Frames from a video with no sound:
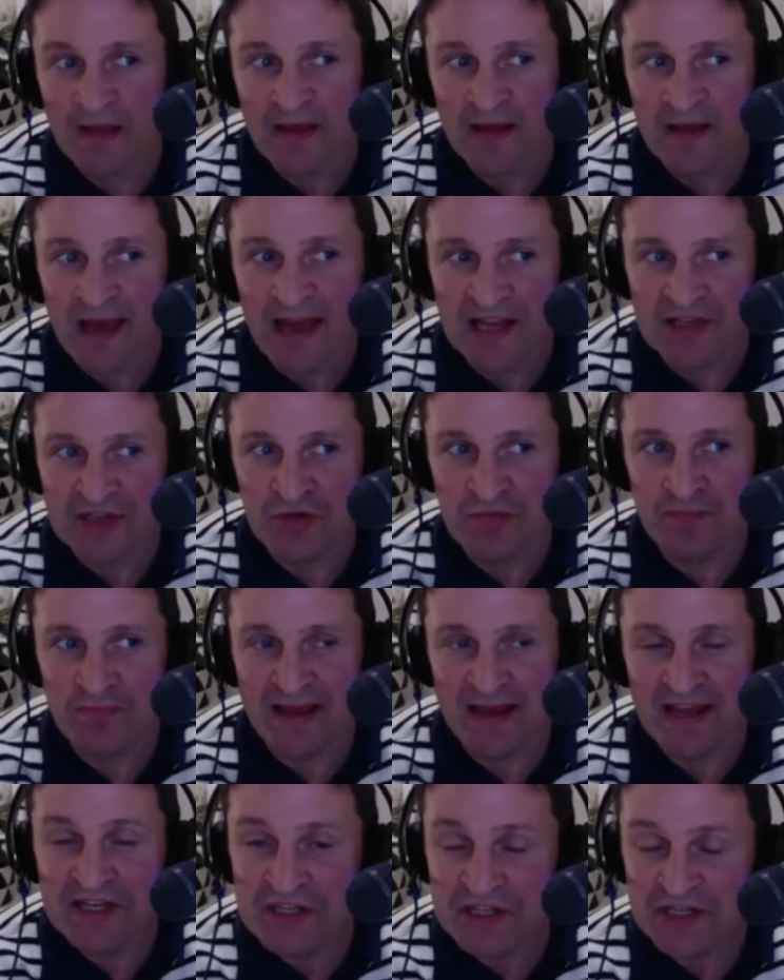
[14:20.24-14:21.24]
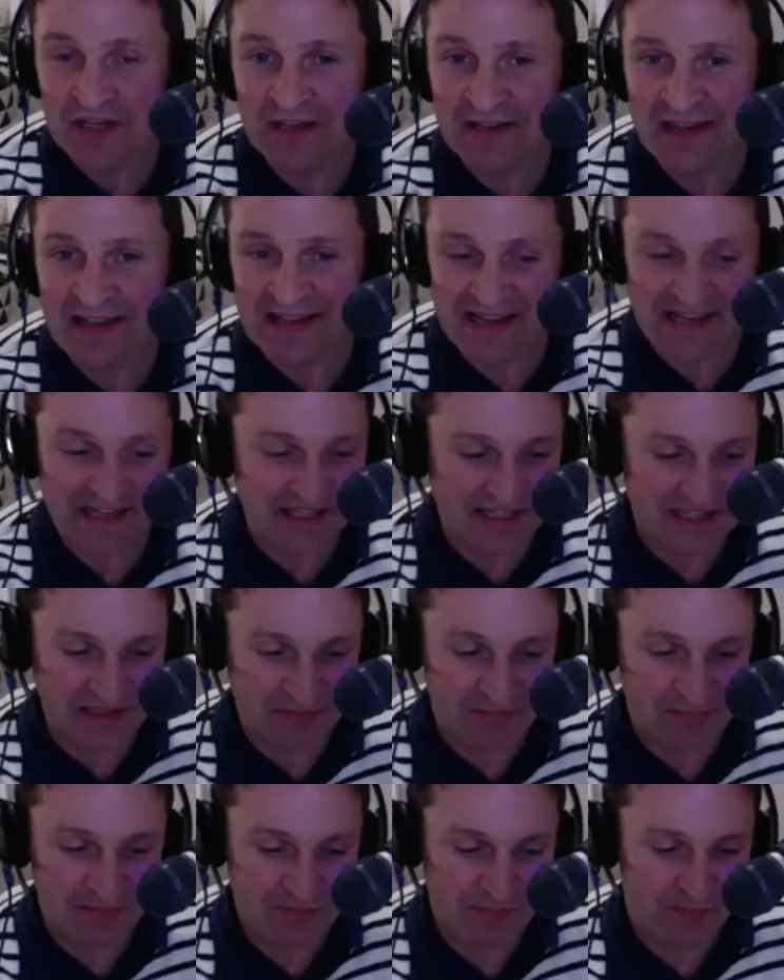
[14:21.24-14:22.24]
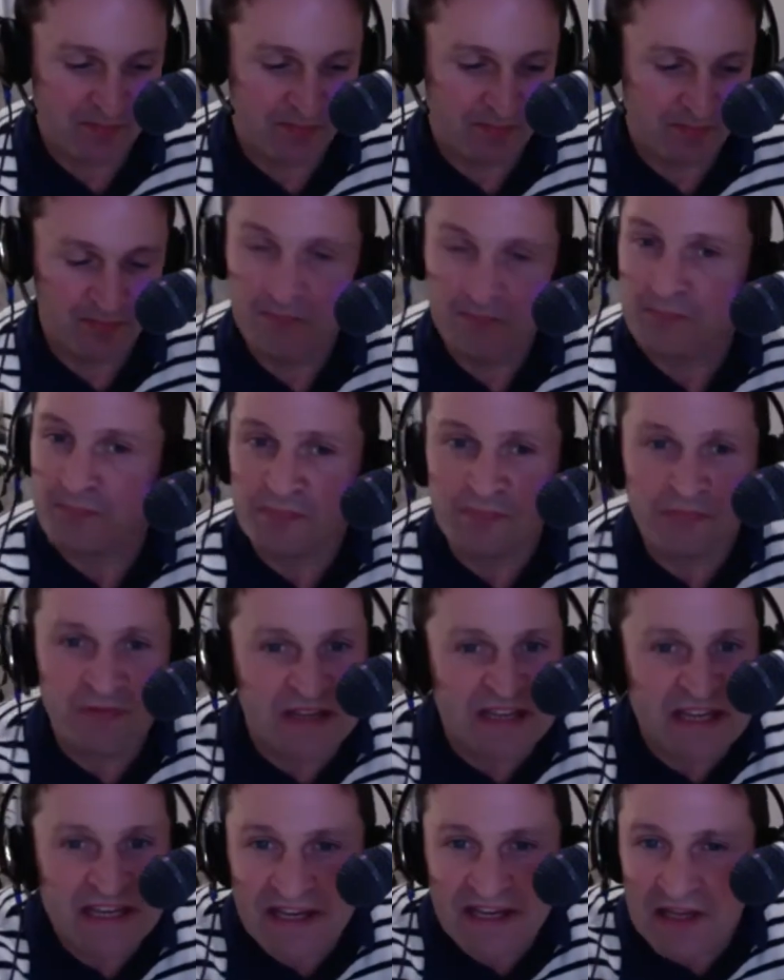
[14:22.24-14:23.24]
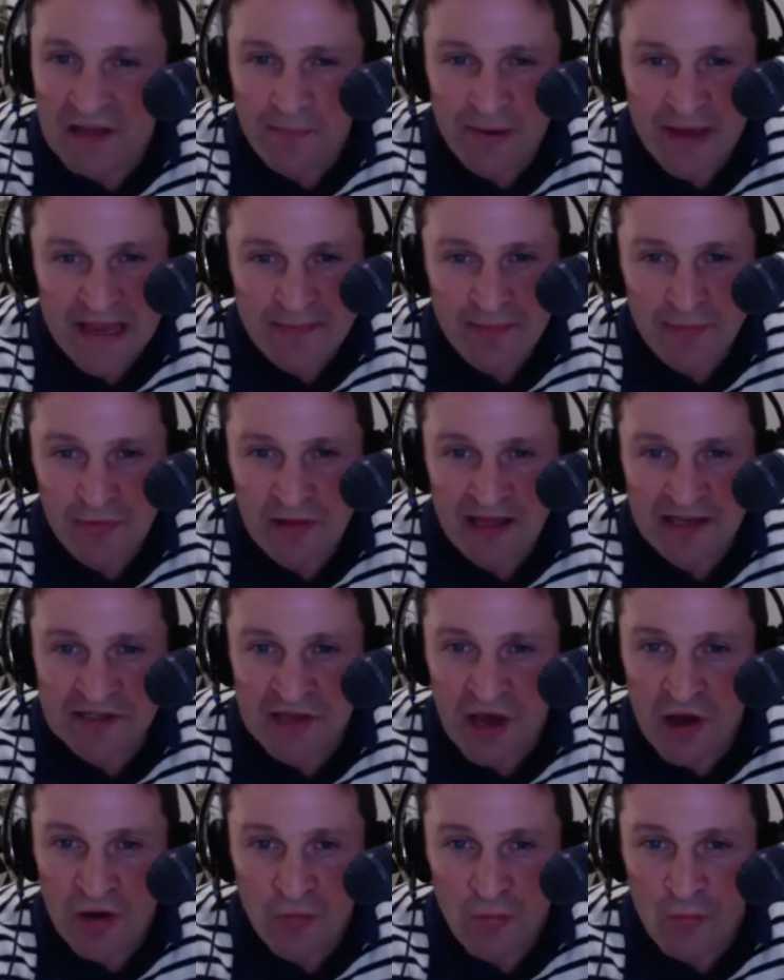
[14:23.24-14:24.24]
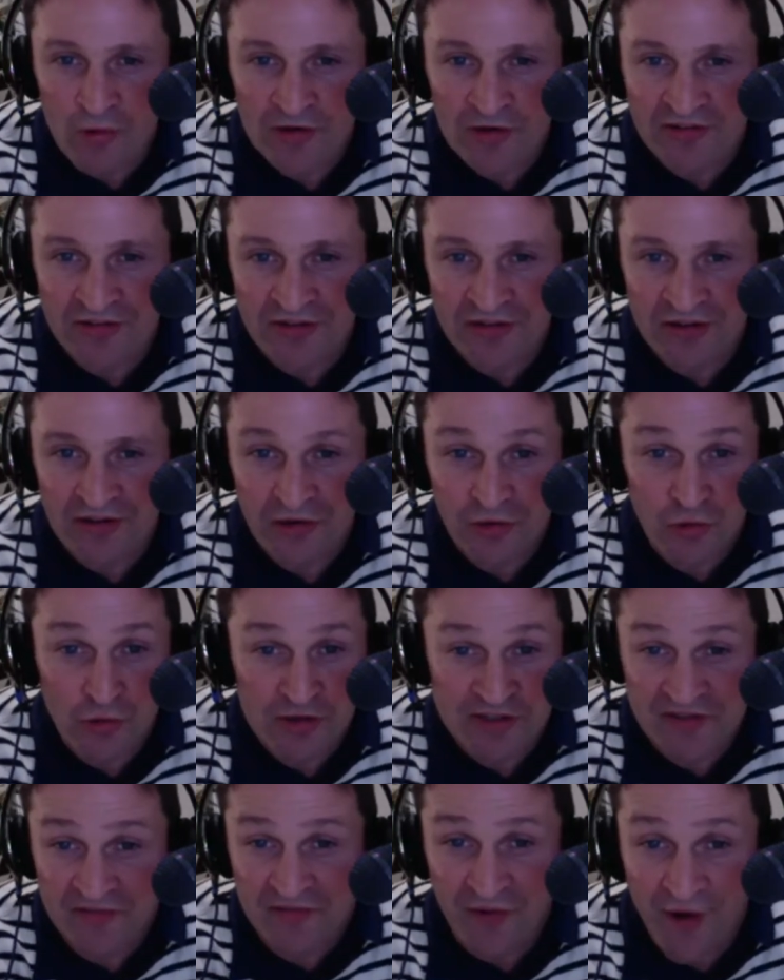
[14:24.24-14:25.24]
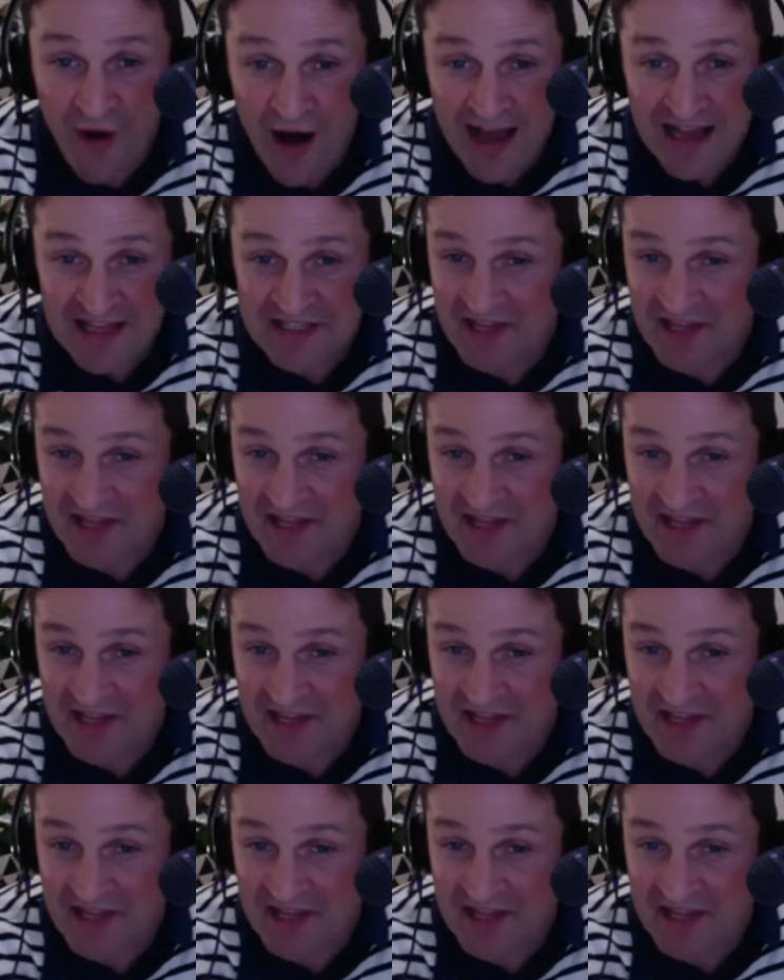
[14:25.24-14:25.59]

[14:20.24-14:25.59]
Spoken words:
as you mentioned, there's particular people that don't want to cause a fight,